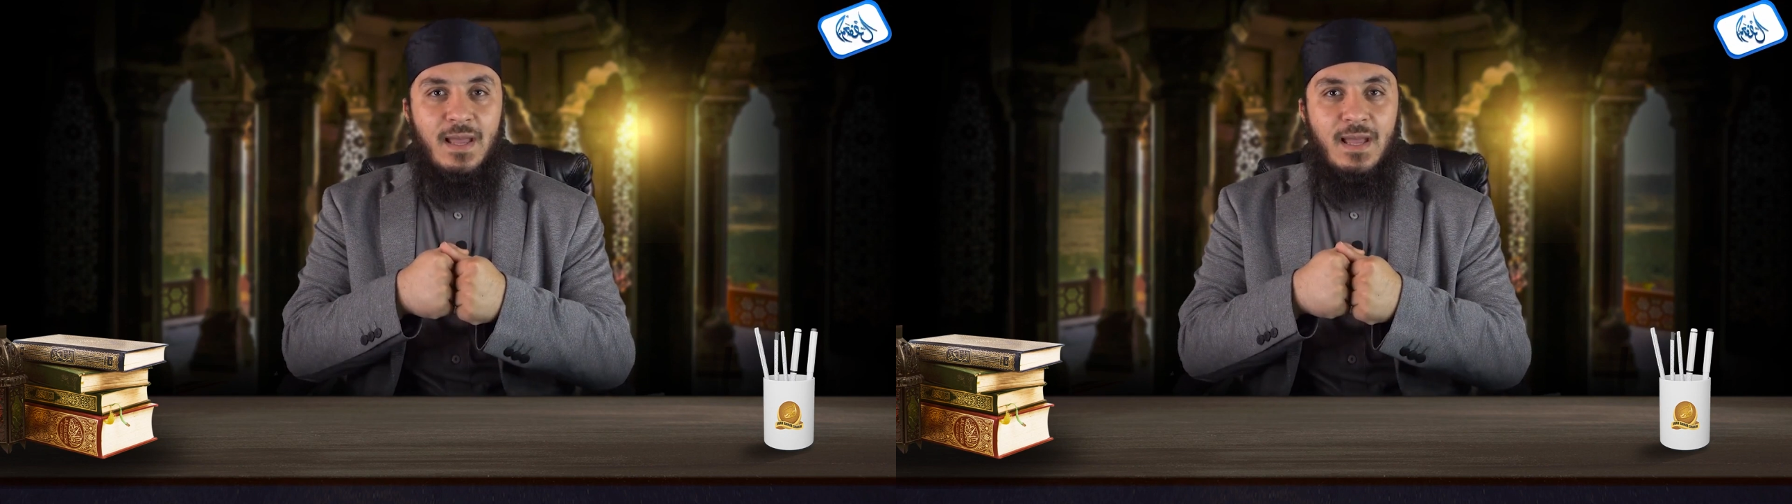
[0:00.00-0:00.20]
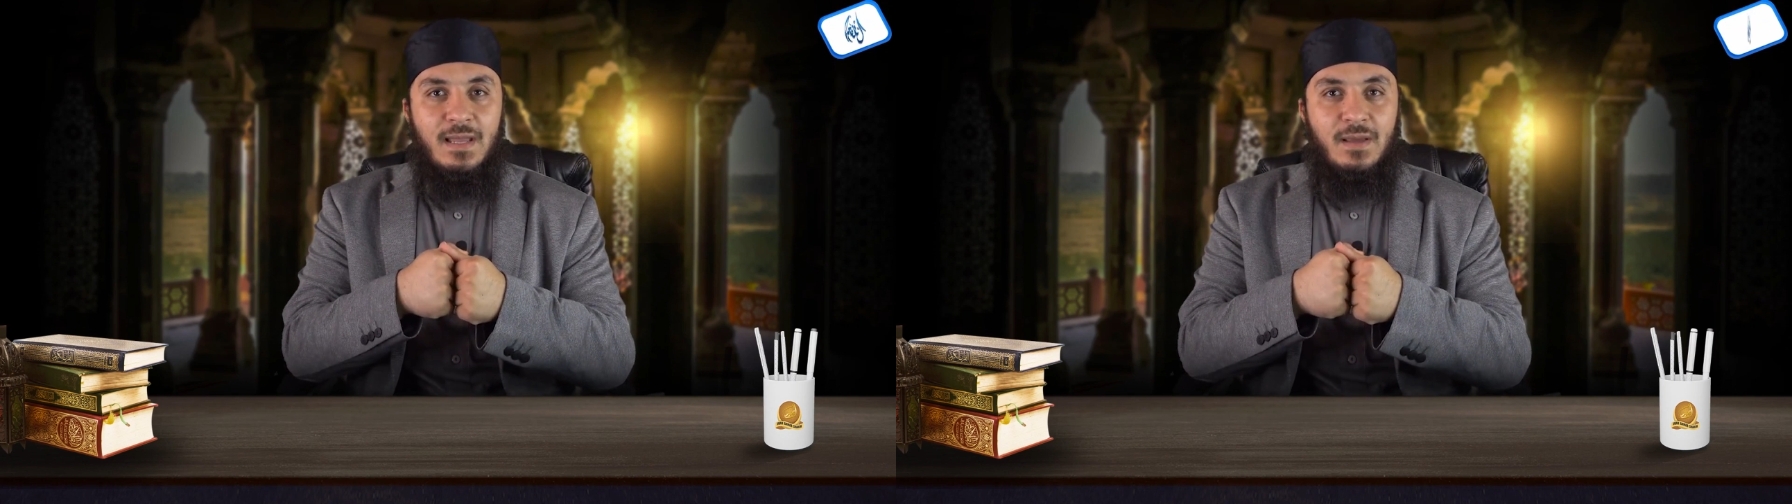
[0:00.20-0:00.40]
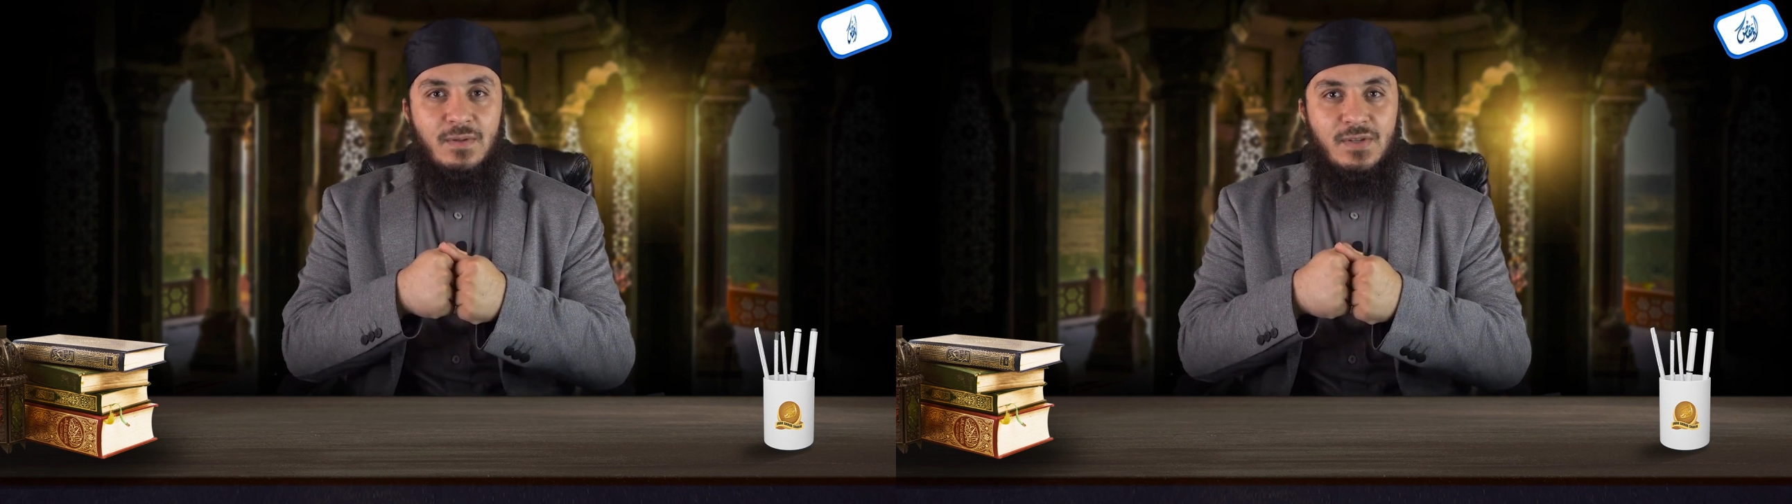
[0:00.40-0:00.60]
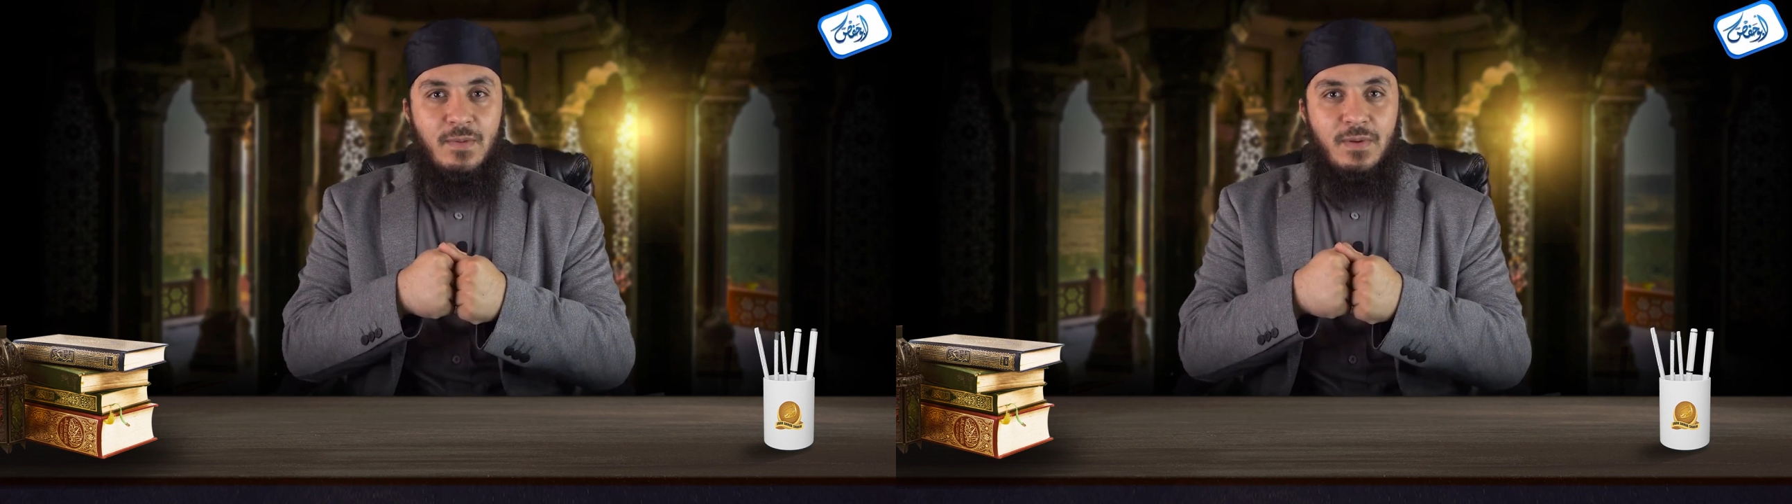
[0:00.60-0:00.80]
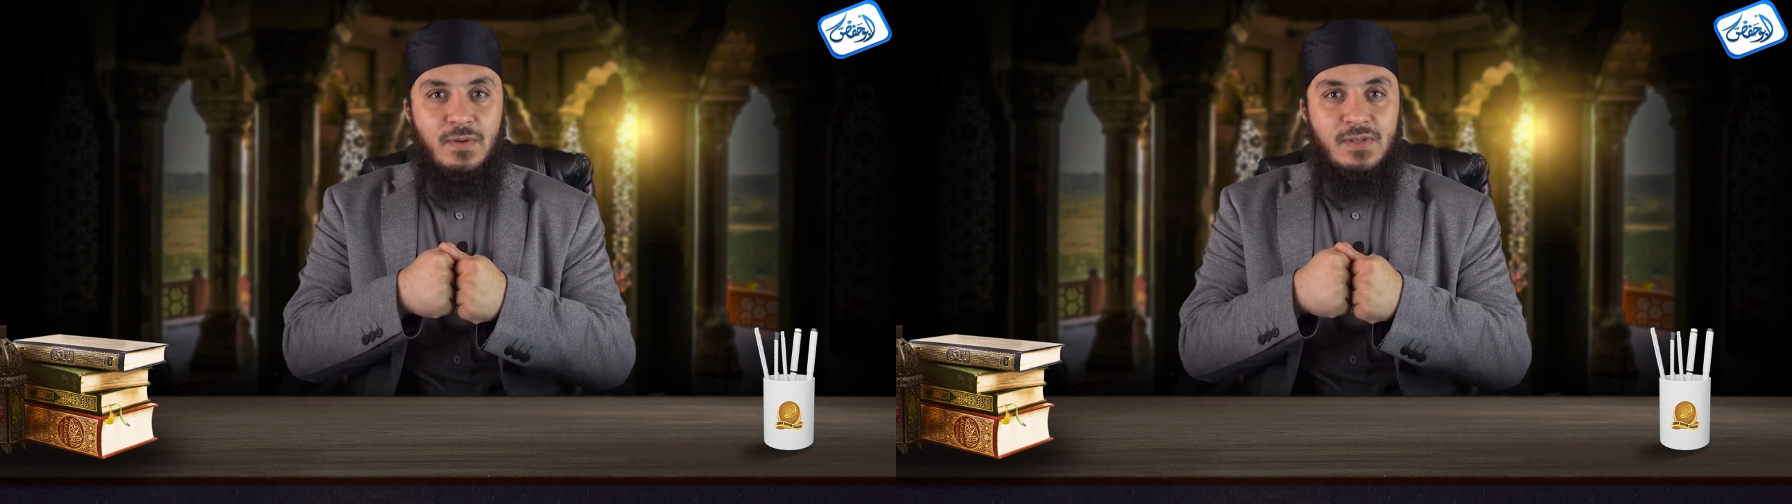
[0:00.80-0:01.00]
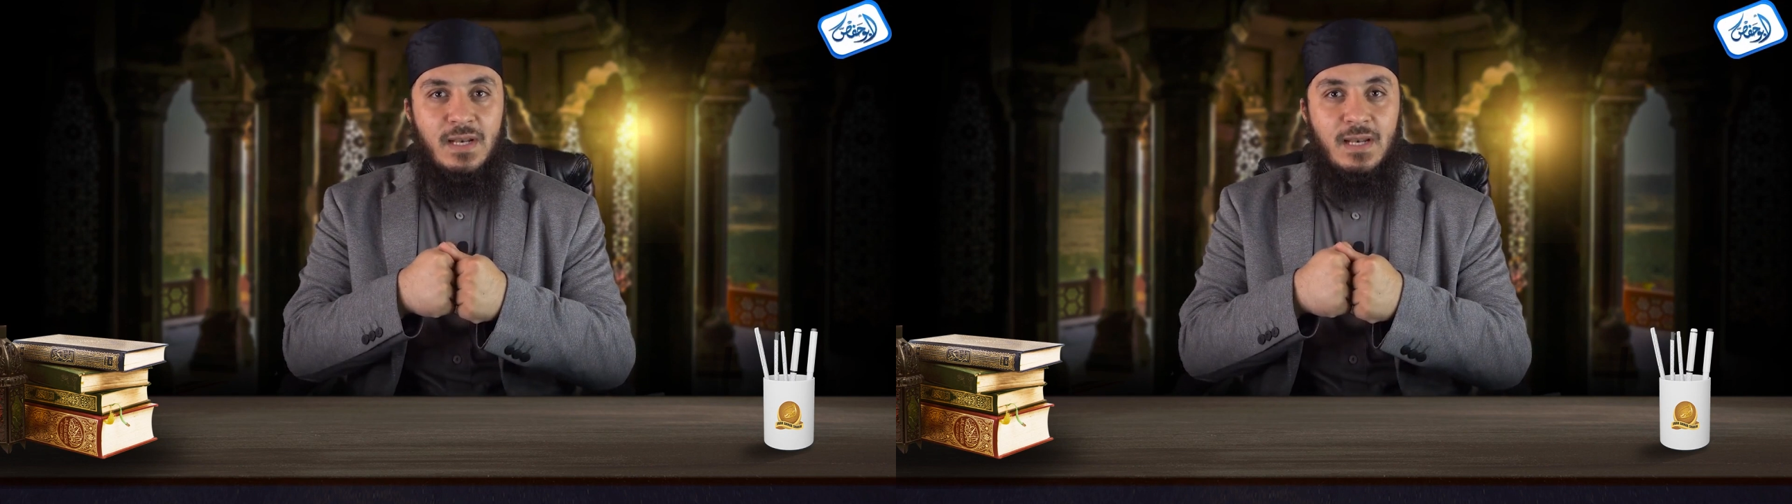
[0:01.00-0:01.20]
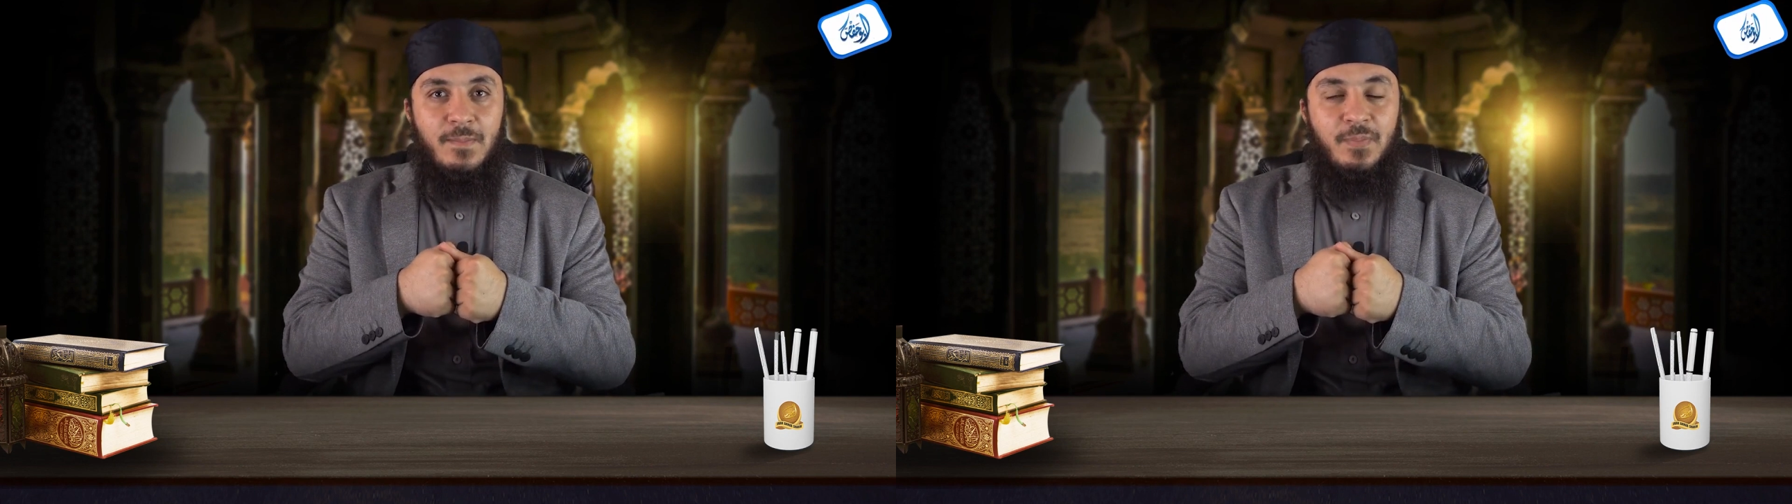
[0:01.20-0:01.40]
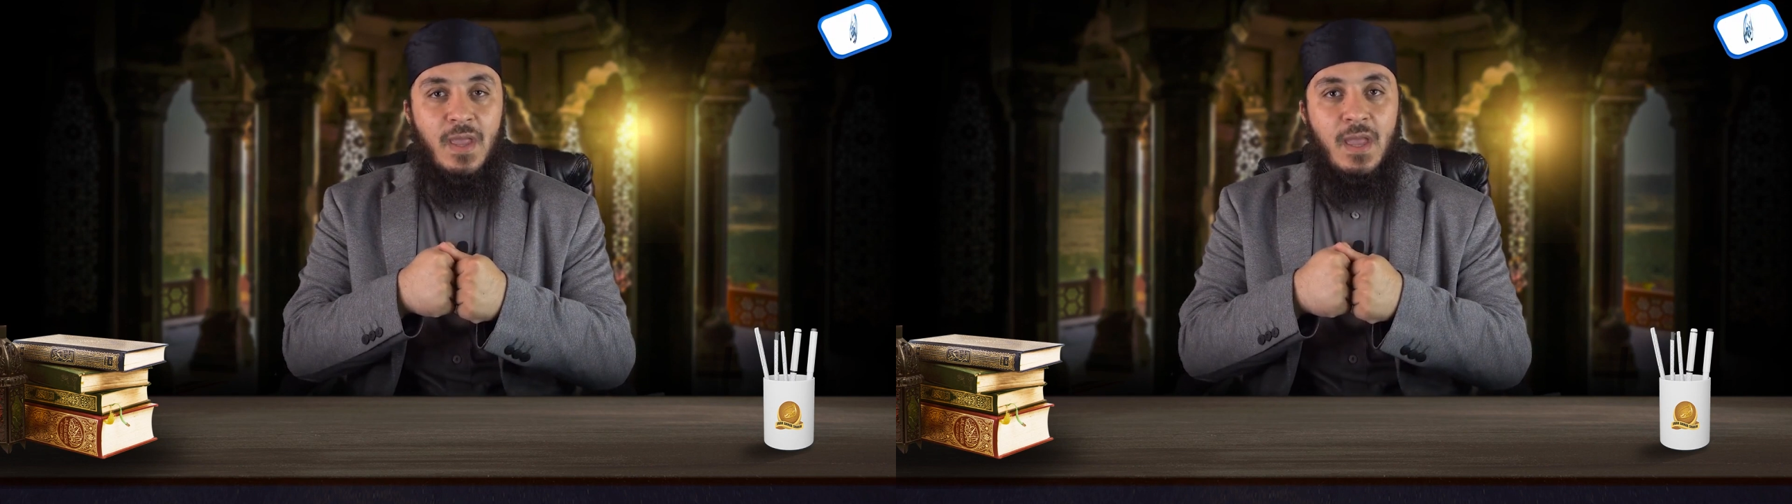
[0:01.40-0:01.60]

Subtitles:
alihi wa sahbihi wasallam.